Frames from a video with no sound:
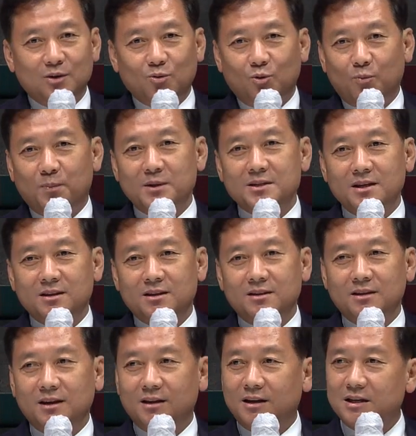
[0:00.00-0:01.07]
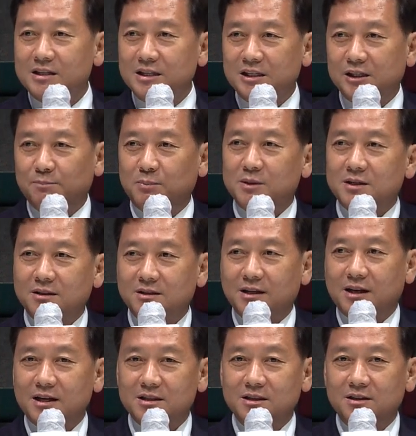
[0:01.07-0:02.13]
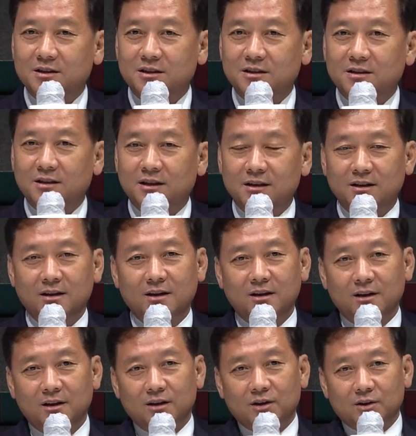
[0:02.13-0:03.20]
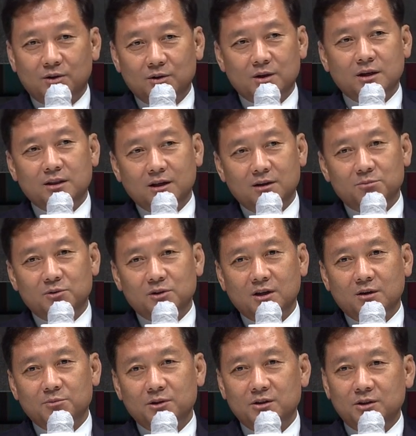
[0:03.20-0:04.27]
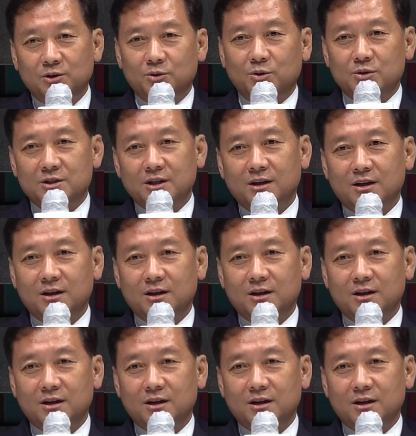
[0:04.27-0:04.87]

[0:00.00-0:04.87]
came up with this idea. We have 5% of the public housing in Korea.